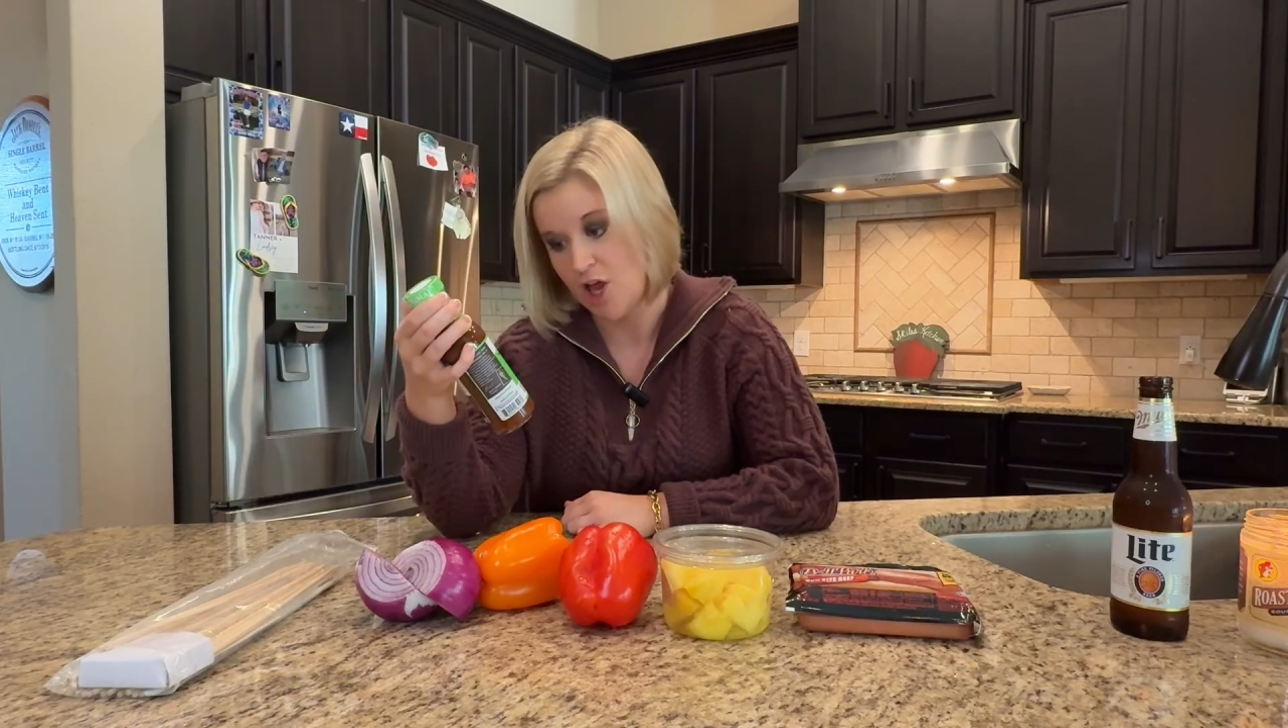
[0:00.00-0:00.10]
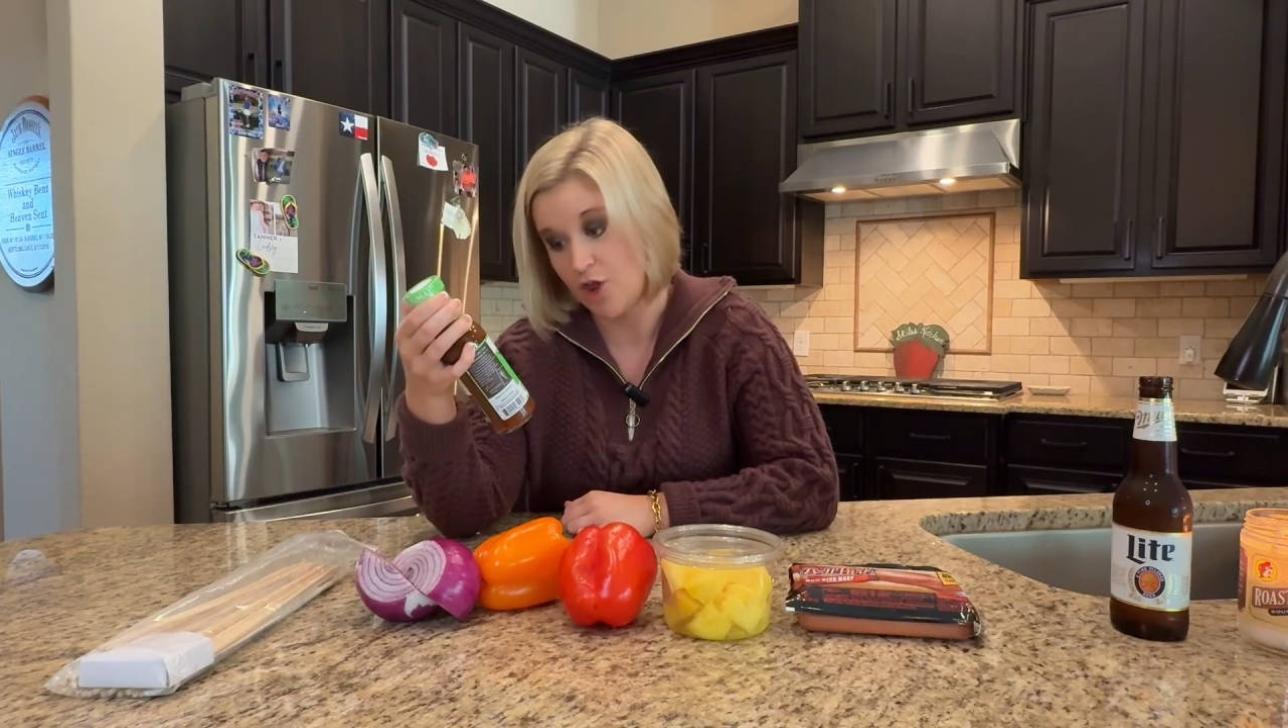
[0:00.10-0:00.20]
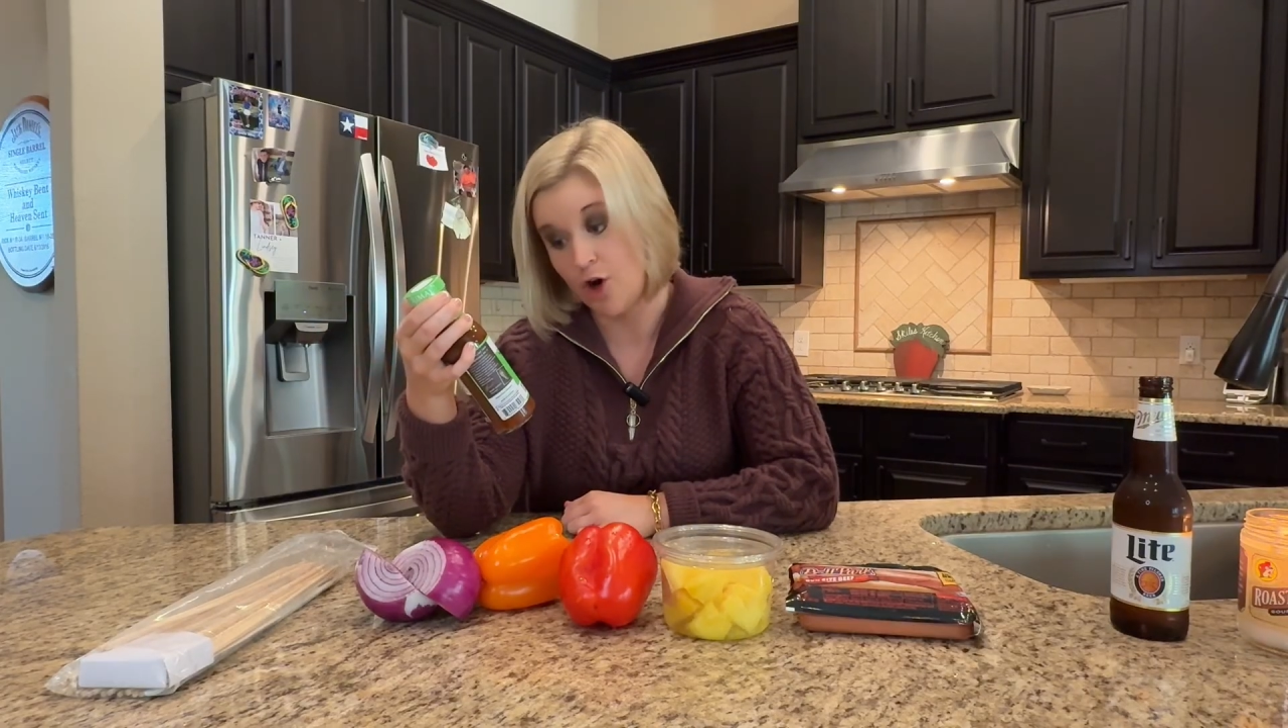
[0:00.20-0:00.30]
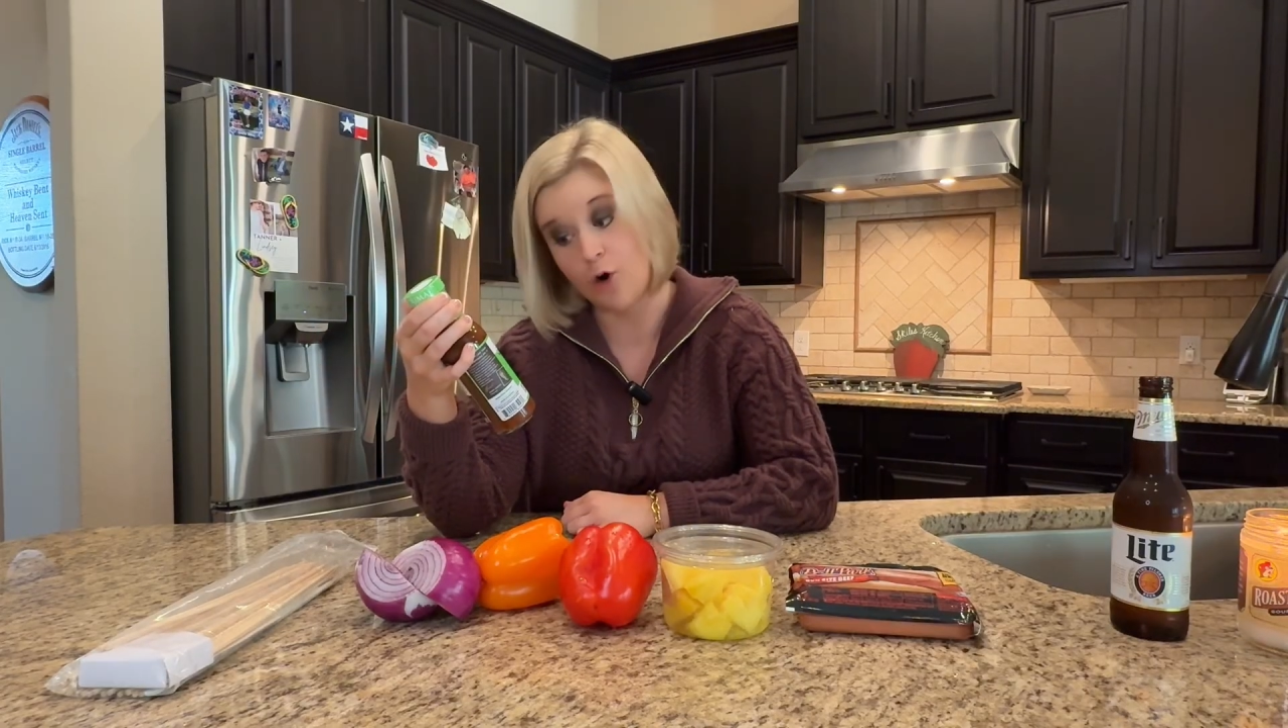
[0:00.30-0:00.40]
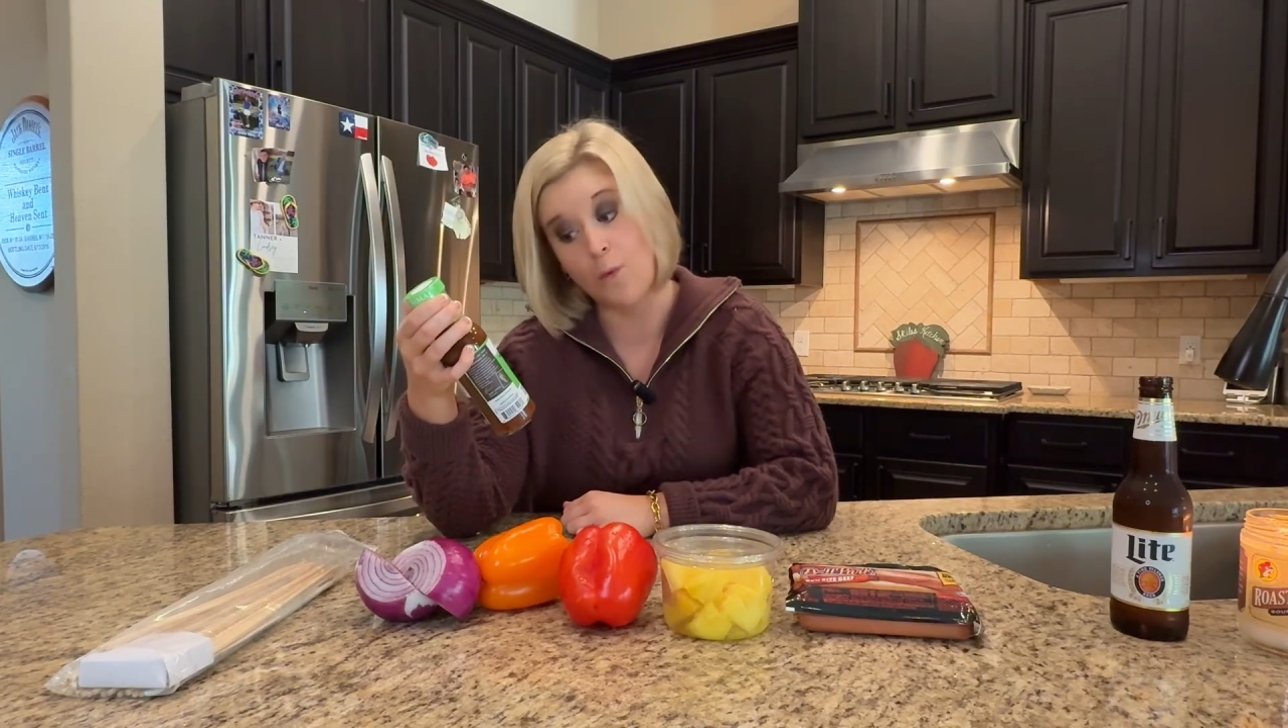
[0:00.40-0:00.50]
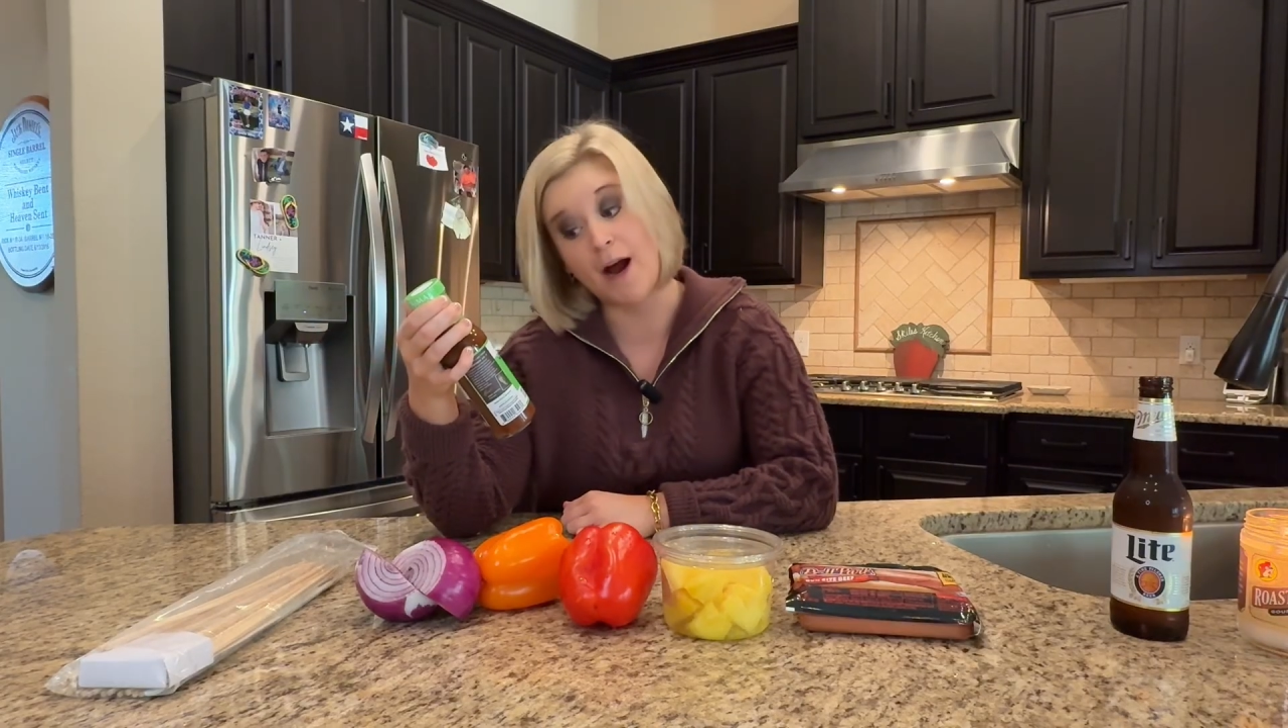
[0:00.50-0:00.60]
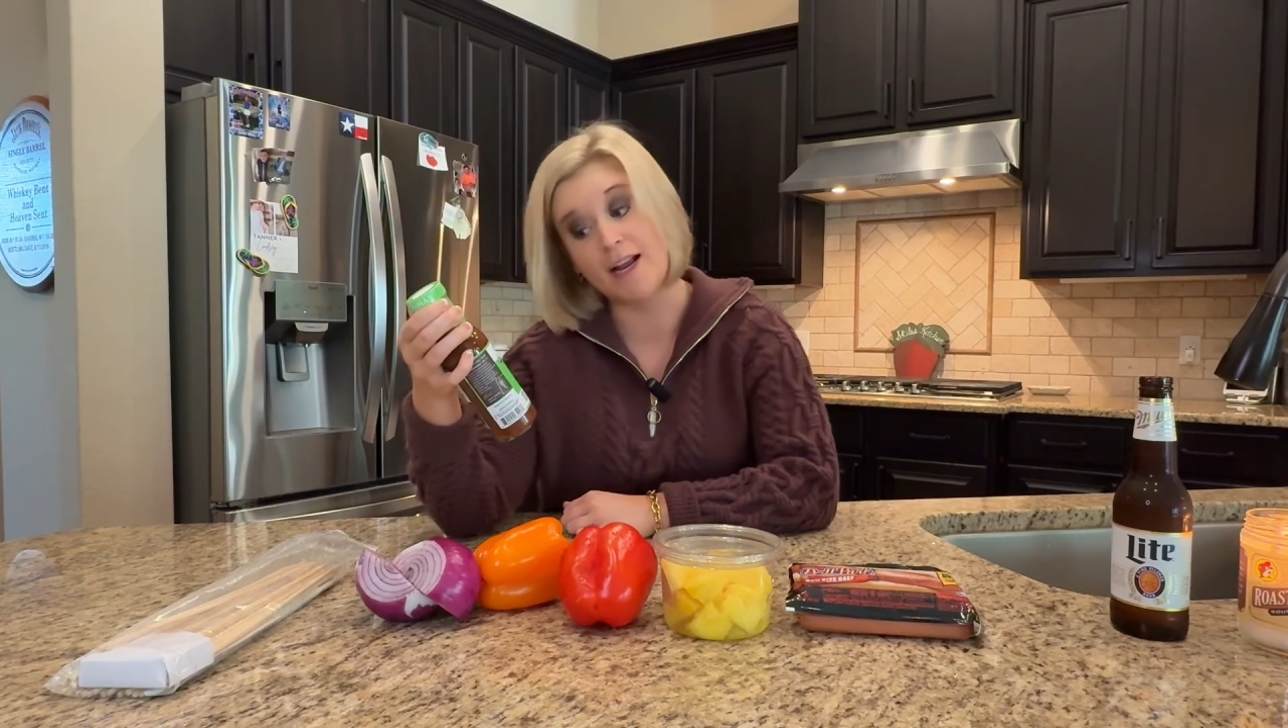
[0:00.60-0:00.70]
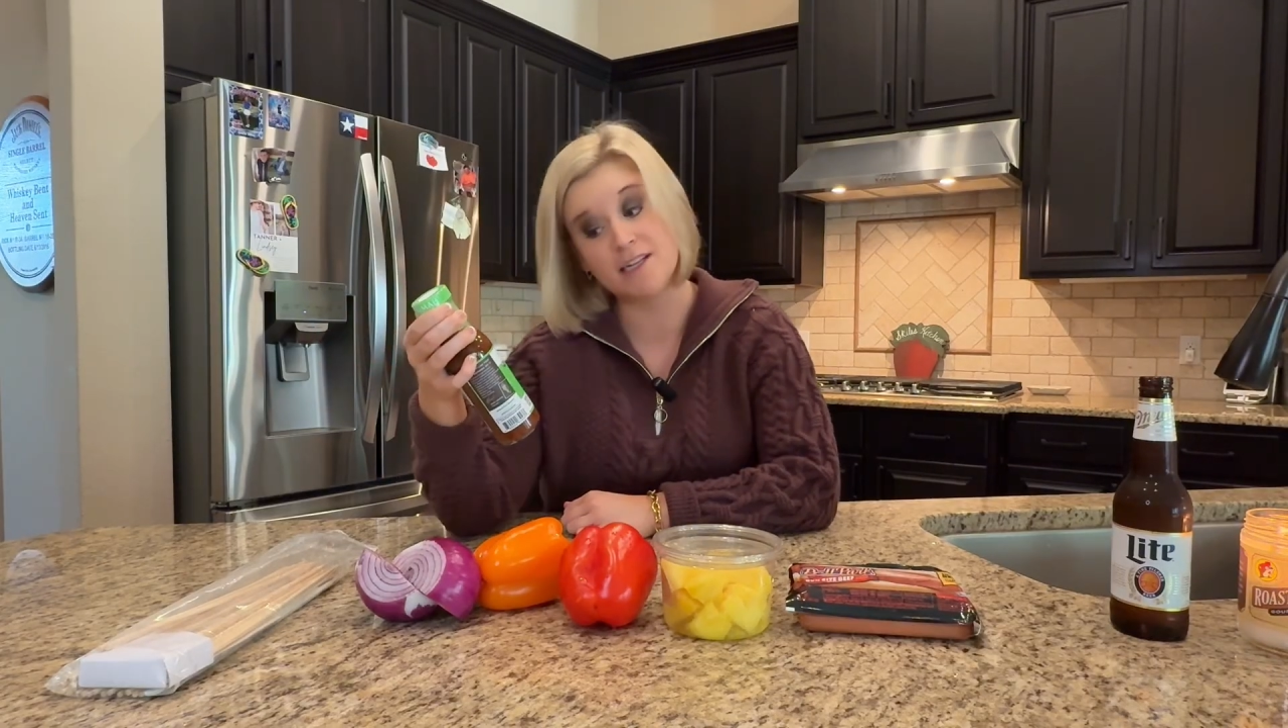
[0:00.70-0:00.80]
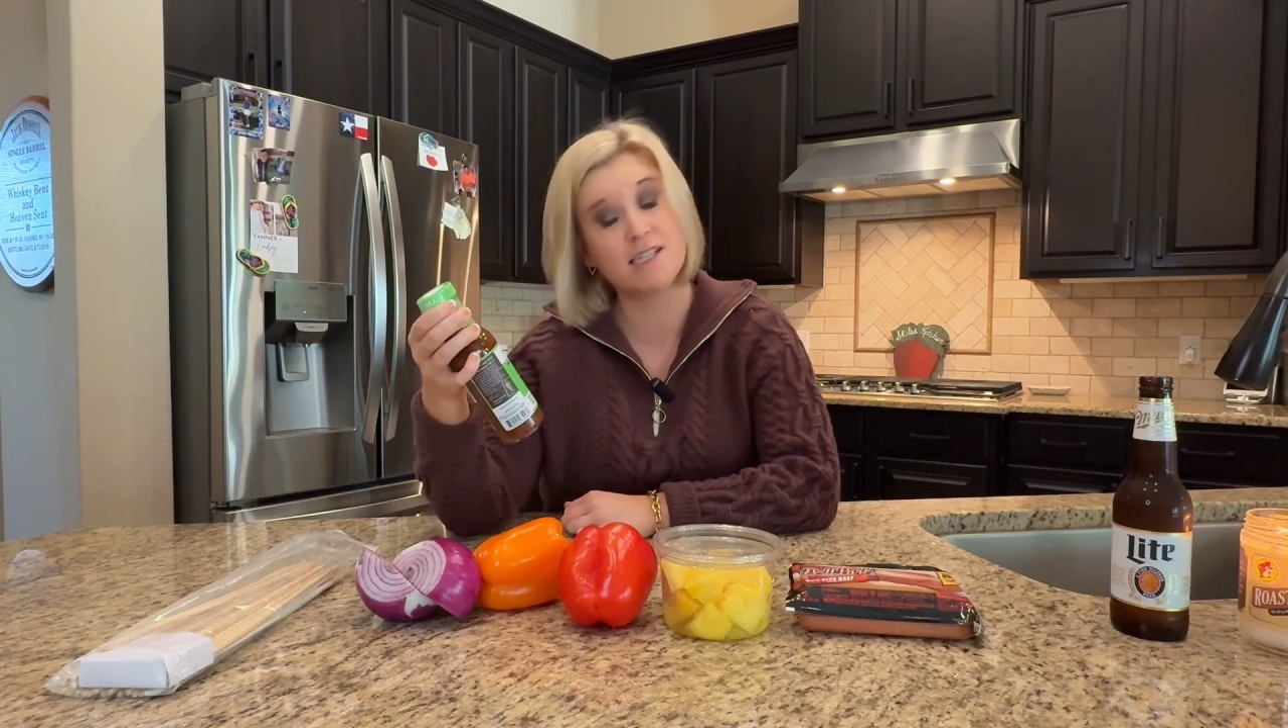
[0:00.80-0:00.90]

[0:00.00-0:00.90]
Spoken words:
the Hawaiian